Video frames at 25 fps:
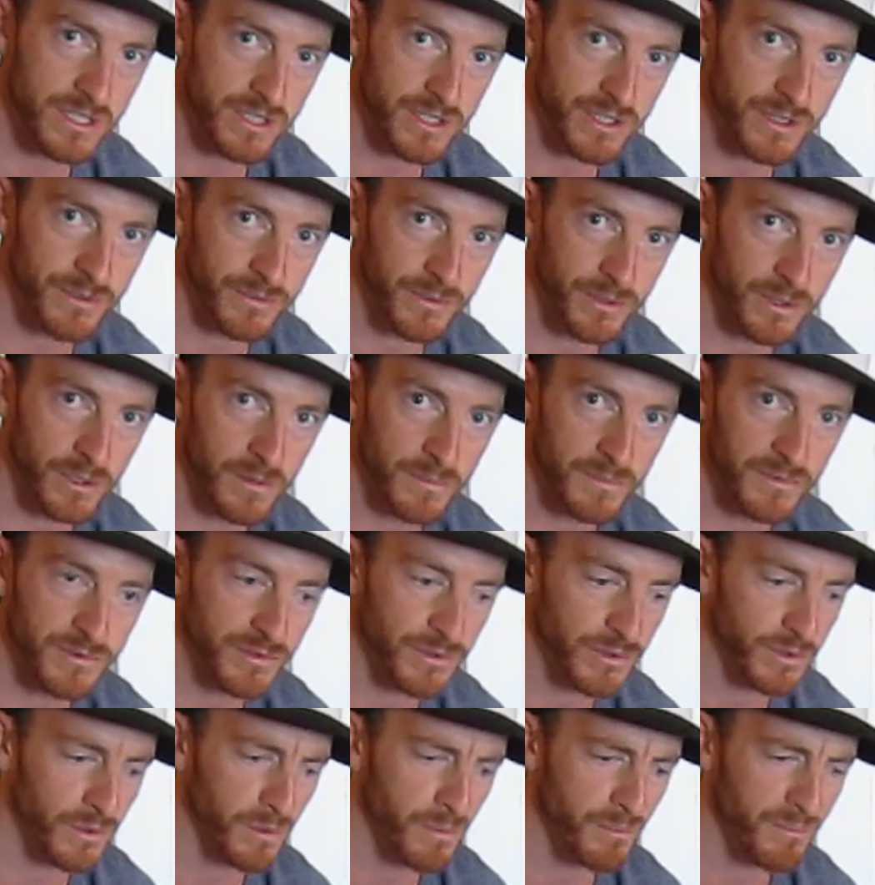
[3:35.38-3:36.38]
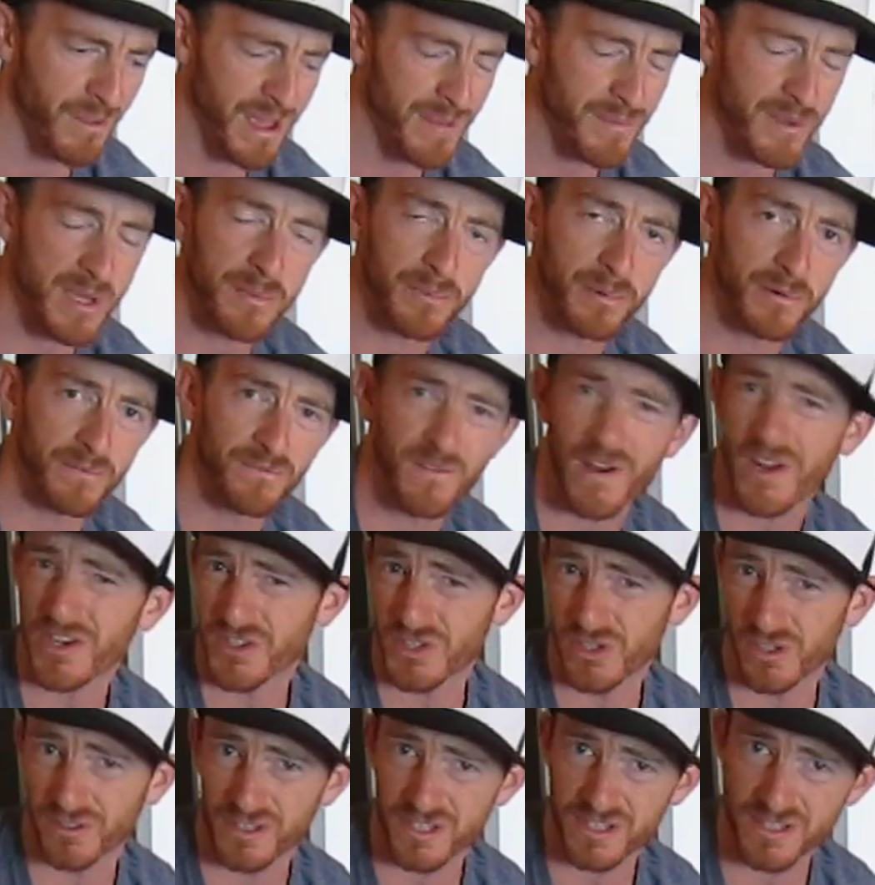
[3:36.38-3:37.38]
in your room to maybe a
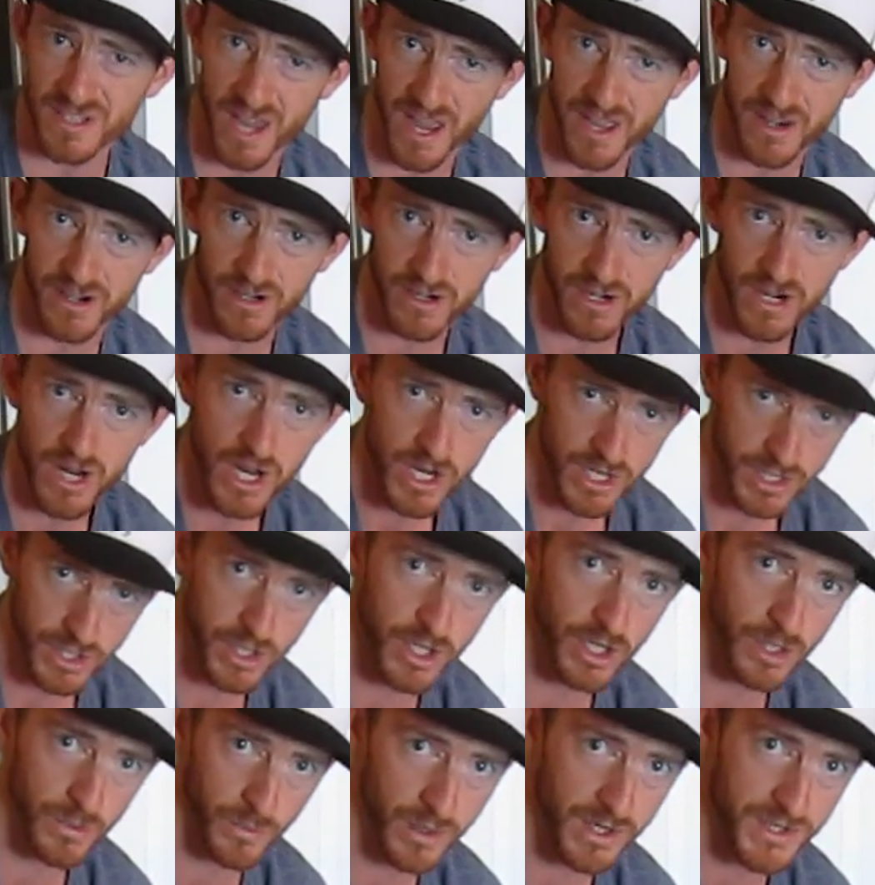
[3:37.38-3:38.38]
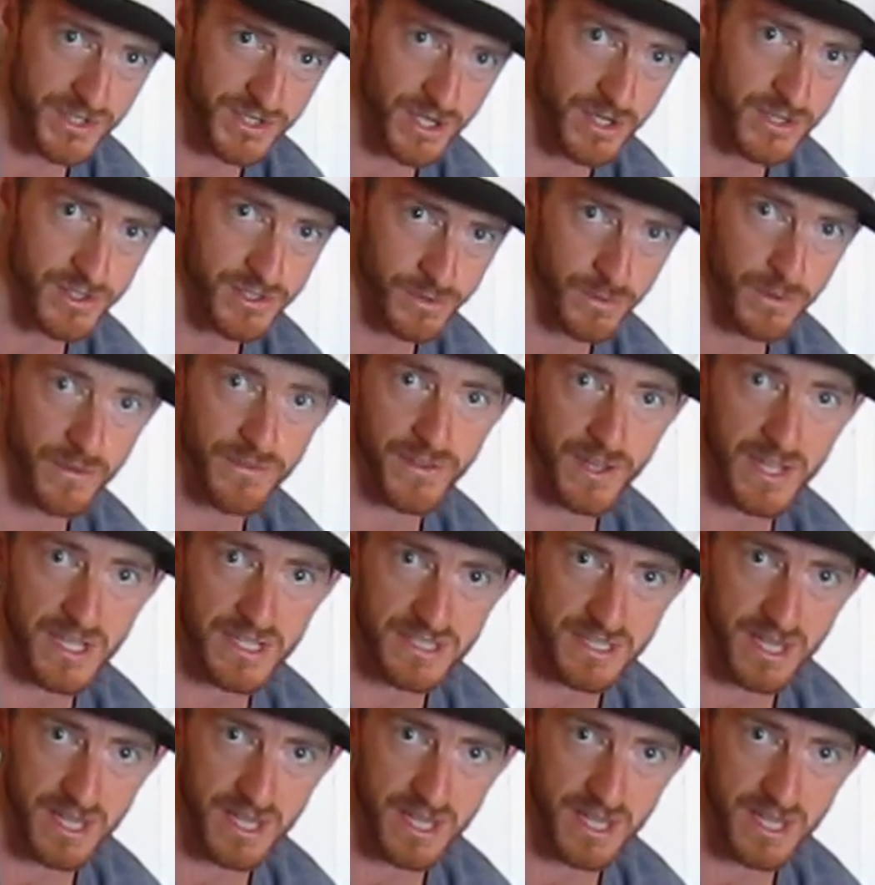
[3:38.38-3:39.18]
professional designer, you're going to want to start doing things